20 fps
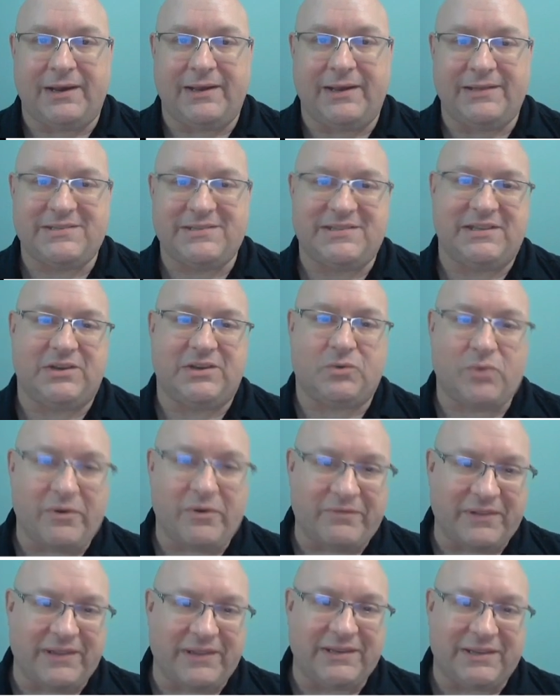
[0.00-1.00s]
It's the
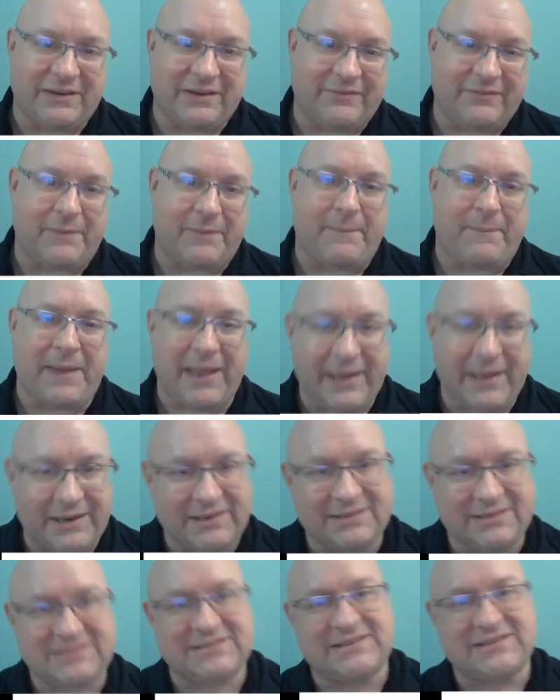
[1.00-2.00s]
equivalent of the
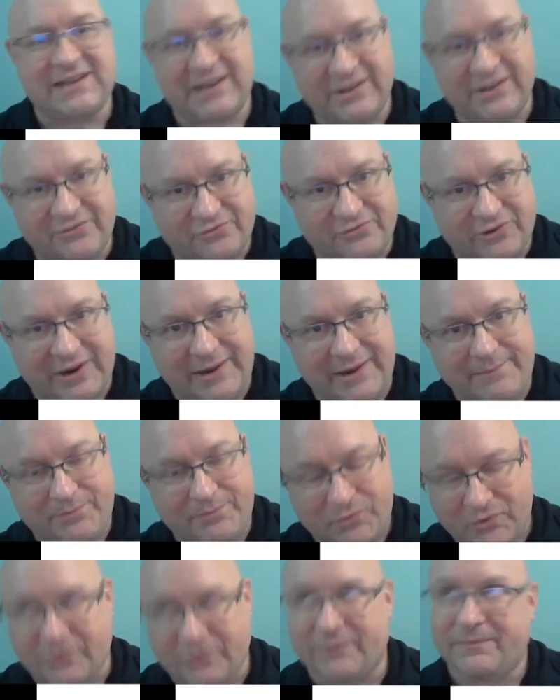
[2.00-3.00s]
pandas data frame,
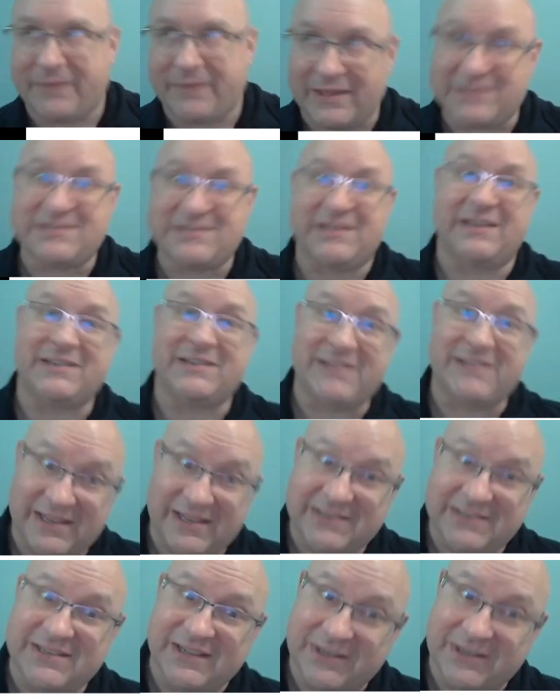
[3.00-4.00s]
or that's the
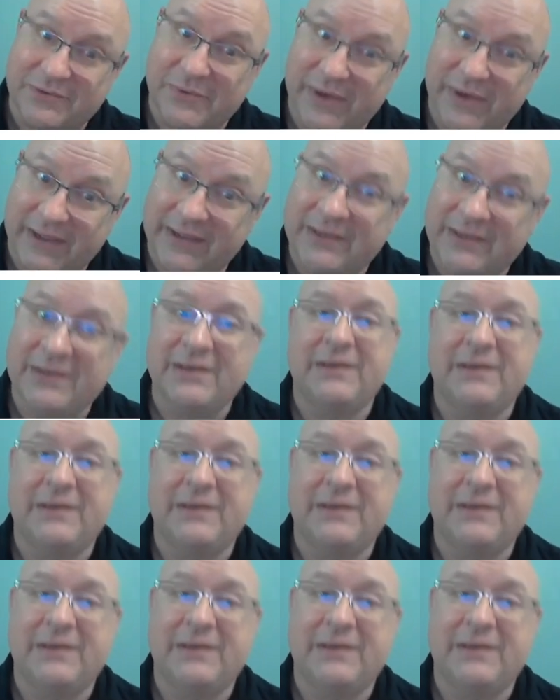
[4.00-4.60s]
intent anyway.